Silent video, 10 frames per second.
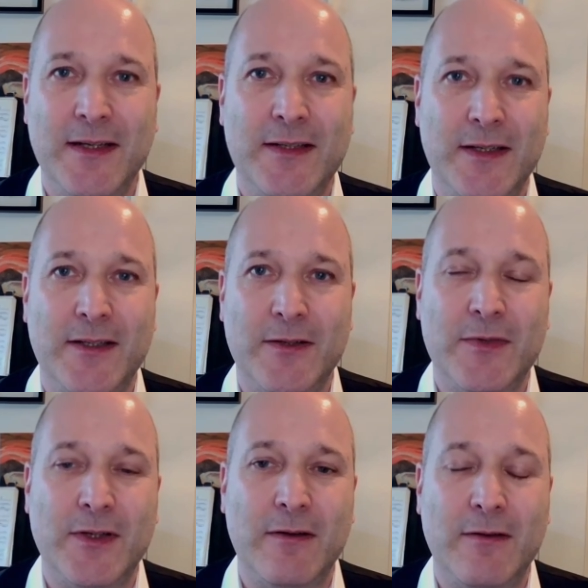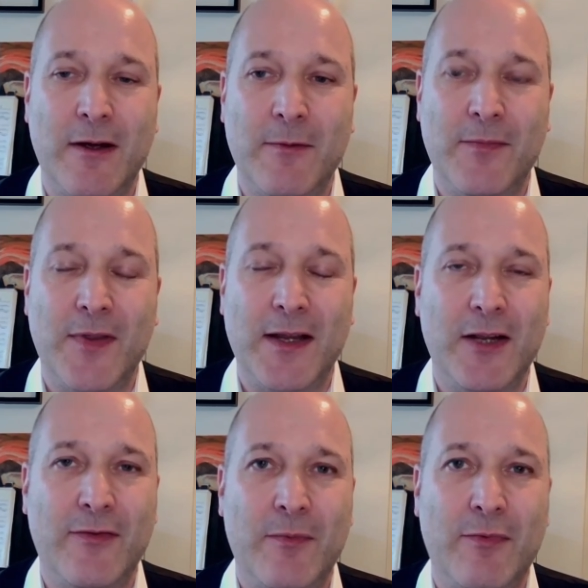system. So thank
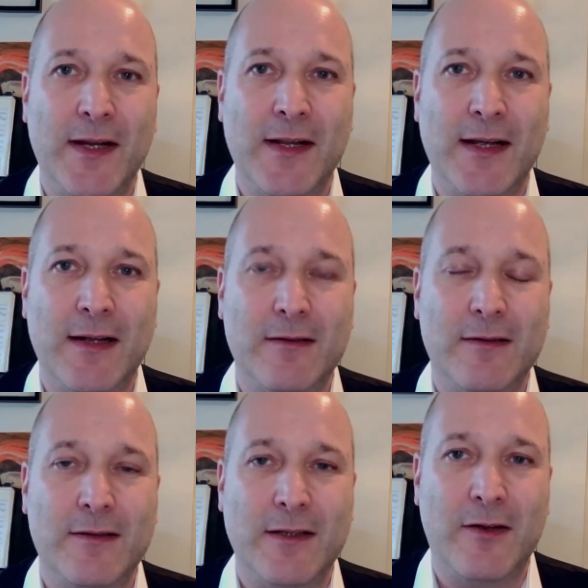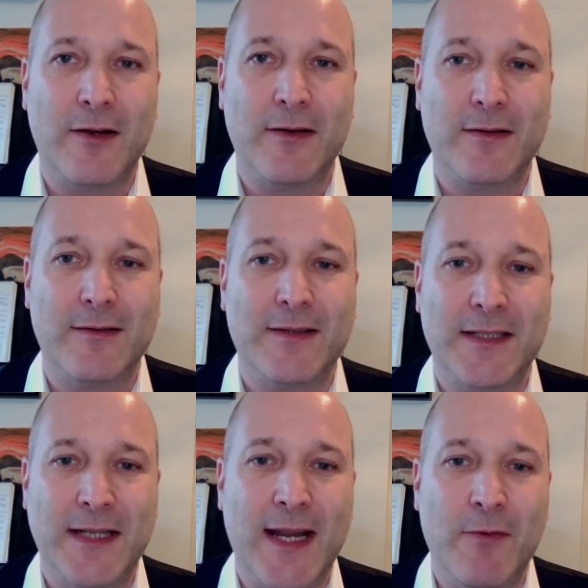you for bringing that to light
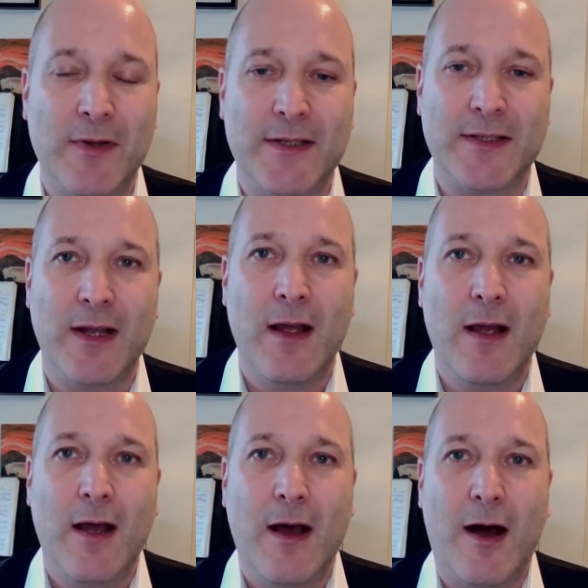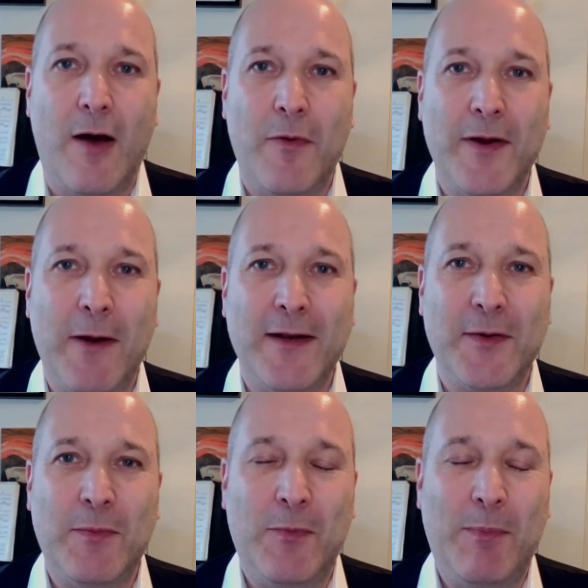today with us. I want to end on a
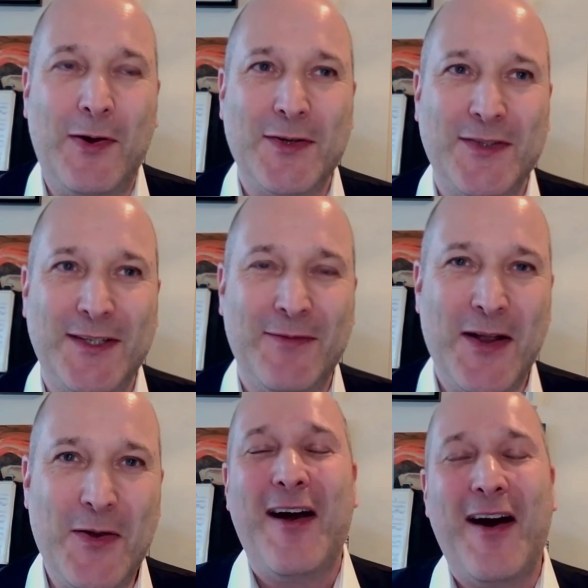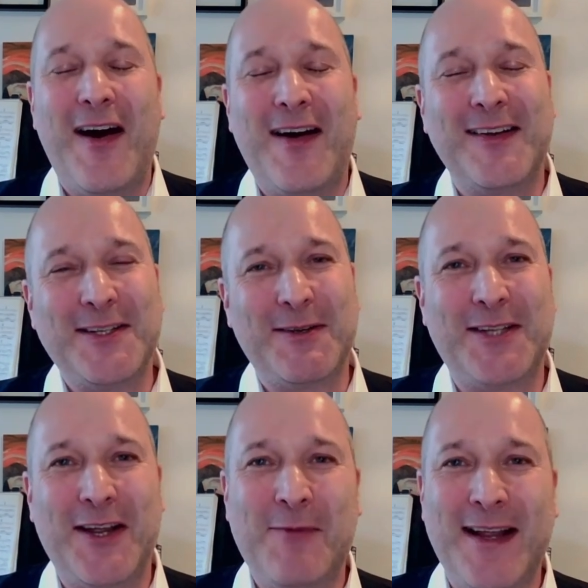more positive note. I'd like to ask
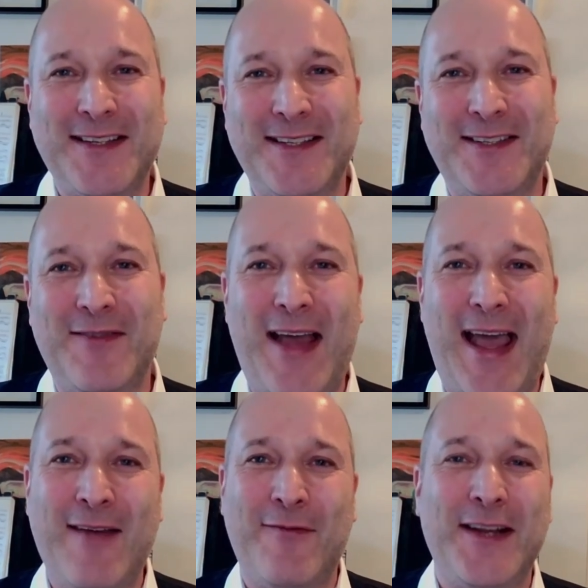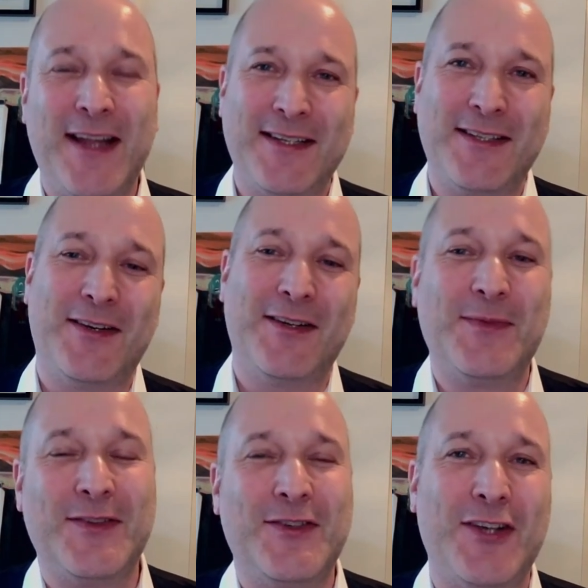you, and we ask this of every guest that comes
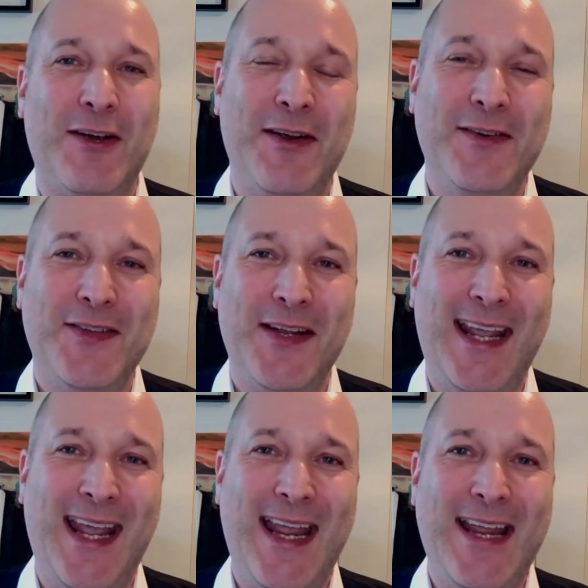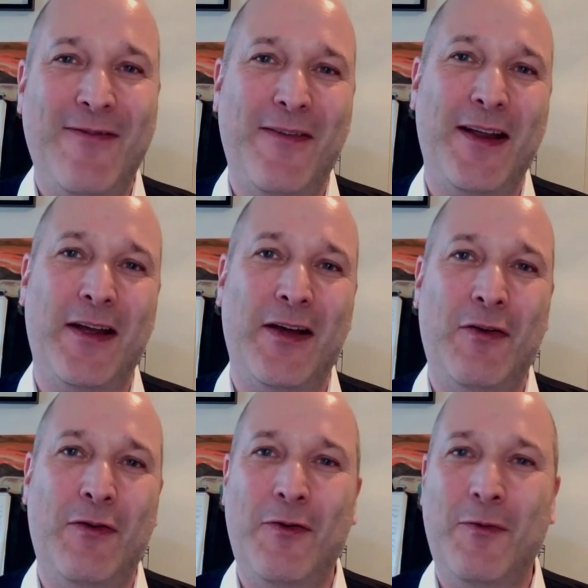on the show, who's the key figure
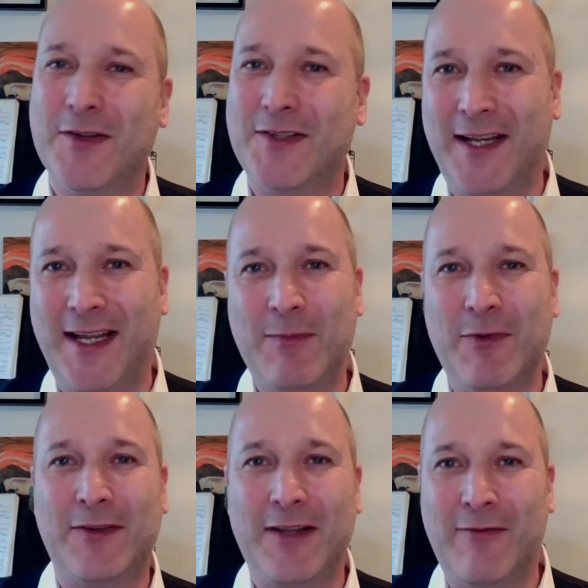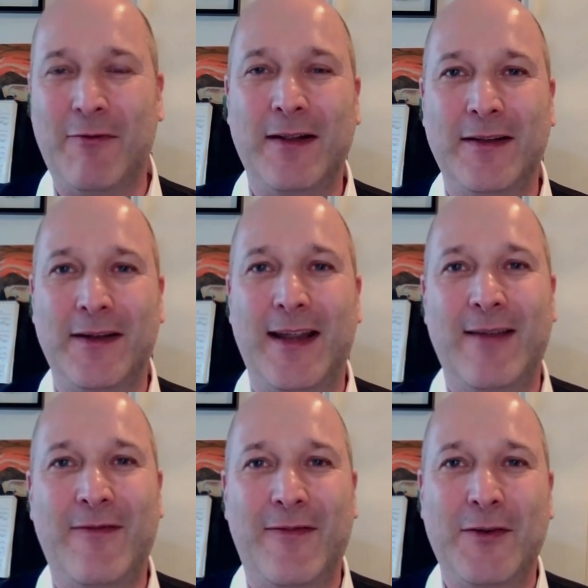or what's the key book that you've read that
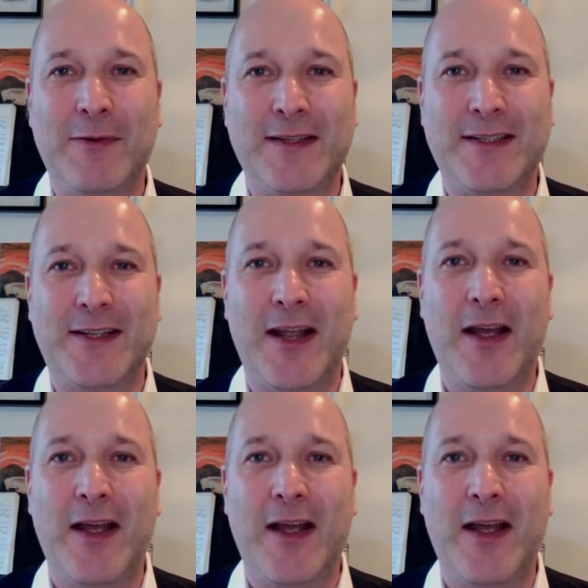influenced